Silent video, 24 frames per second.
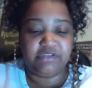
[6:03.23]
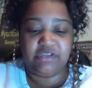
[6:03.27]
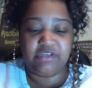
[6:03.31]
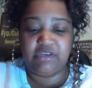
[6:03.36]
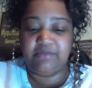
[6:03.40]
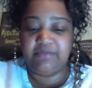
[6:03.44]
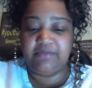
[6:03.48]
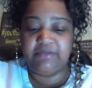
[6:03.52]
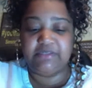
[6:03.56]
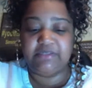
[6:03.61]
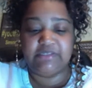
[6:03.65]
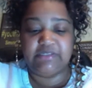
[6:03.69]
it
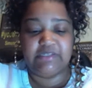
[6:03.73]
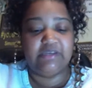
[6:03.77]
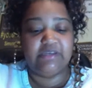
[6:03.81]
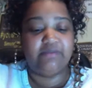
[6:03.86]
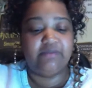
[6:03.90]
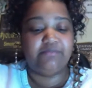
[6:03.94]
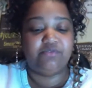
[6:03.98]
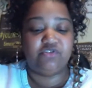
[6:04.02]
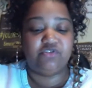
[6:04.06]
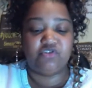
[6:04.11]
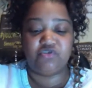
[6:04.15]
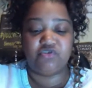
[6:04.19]
could be
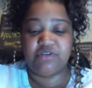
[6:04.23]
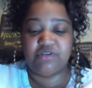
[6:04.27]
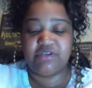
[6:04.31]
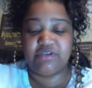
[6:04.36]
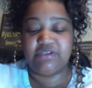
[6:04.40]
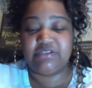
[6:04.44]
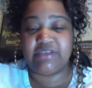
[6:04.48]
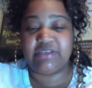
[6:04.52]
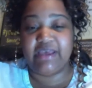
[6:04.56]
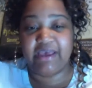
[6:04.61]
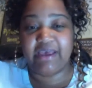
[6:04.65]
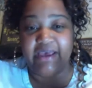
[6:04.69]
tips,
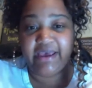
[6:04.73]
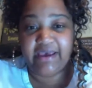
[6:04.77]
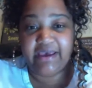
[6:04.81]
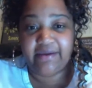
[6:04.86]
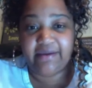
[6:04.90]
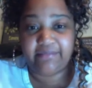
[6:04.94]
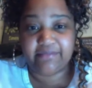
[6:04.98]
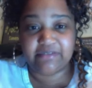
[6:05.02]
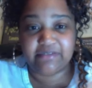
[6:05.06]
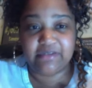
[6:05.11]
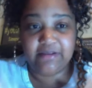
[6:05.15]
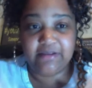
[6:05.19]
tricks,
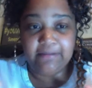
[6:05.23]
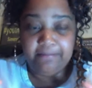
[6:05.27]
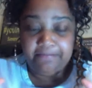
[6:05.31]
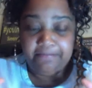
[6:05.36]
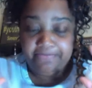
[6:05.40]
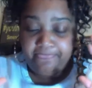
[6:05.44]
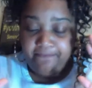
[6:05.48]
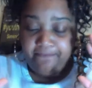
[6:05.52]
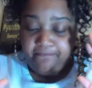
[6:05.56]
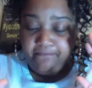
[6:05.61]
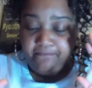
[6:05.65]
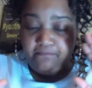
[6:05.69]
hacks,
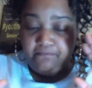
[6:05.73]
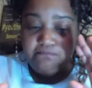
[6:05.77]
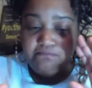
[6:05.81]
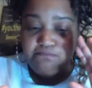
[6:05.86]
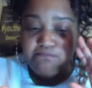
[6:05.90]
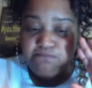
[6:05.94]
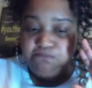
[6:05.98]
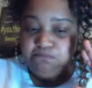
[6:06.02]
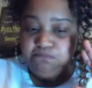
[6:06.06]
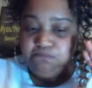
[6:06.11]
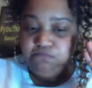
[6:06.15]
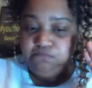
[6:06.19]

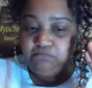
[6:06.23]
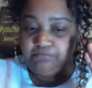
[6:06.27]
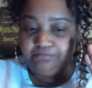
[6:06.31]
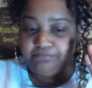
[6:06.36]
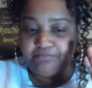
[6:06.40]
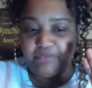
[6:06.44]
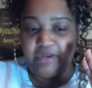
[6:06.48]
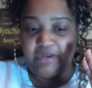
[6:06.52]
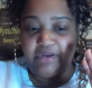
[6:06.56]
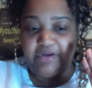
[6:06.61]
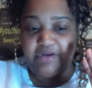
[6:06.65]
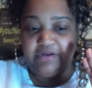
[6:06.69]

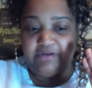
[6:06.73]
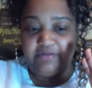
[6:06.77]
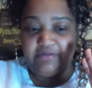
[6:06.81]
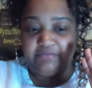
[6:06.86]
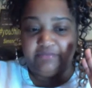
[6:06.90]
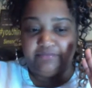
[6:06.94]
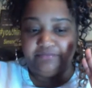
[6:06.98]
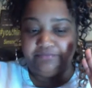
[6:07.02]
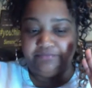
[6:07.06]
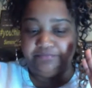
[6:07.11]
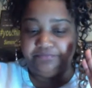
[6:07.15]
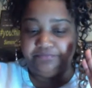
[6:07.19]
that